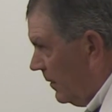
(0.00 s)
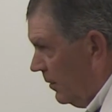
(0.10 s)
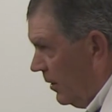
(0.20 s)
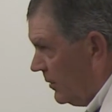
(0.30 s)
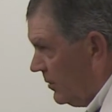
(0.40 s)

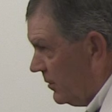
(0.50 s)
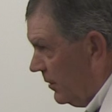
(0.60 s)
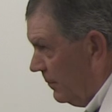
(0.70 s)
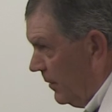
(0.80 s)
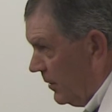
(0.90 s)
They're not just
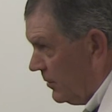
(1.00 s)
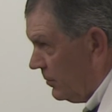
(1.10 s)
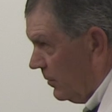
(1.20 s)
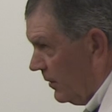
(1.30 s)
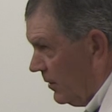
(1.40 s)

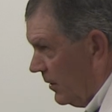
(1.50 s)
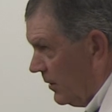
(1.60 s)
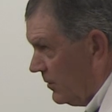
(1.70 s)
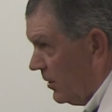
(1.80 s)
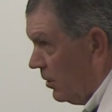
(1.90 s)
administering
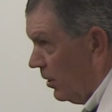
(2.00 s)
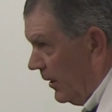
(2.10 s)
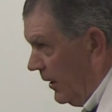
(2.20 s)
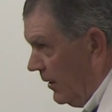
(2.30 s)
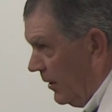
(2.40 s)
things, they're
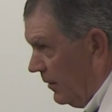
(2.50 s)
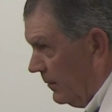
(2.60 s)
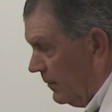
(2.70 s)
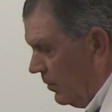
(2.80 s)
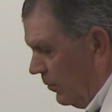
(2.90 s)

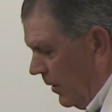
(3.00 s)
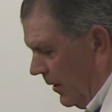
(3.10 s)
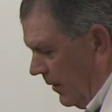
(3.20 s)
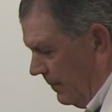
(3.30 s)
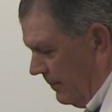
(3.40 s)
leading the
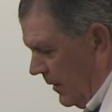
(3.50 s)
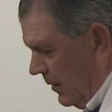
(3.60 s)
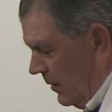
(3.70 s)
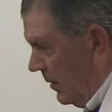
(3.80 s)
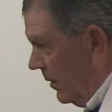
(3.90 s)
way.
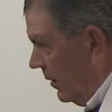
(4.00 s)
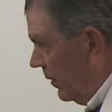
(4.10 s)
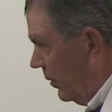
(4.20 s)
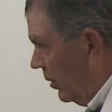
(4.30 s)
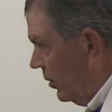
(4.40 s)

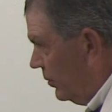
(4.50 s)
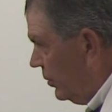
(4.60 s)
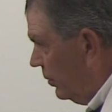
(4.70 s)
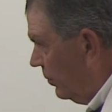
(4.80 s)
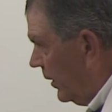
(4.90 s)
And those
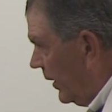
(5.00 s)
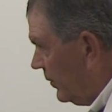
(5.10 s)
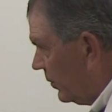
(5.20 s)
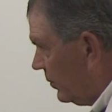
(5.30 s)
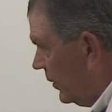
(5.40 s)
who would
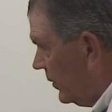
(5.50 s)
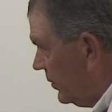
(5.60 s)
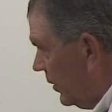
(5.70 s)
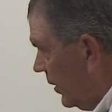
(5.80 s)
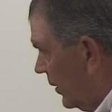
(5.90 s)
like to
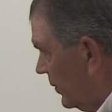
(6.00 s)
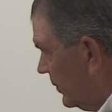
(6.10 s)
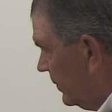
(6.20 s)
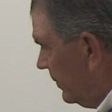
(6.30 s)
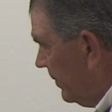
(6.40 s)
criticize
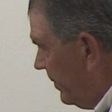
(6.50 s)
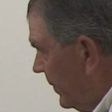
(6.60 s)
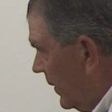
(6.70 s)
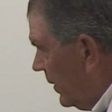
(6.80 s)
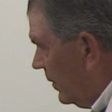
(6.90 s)

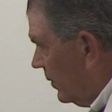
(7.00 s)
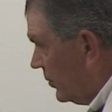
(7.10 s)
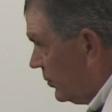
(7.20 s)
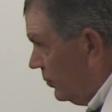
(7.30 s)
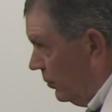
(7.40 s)
the
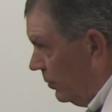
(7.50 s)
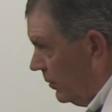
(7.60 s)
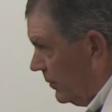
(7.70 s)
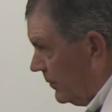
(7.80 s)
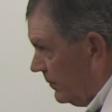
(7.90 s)

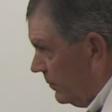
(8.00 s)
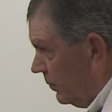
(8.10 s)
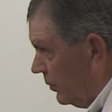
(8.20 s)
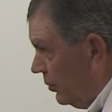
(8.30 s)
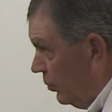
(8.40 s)
schools
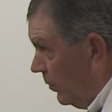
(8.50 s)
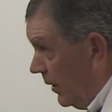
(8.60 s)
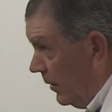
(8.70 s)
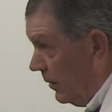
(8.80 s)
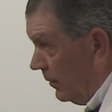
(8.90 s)
would do
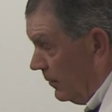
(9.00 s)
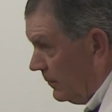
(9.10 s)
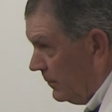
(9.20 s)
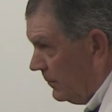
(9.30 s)
well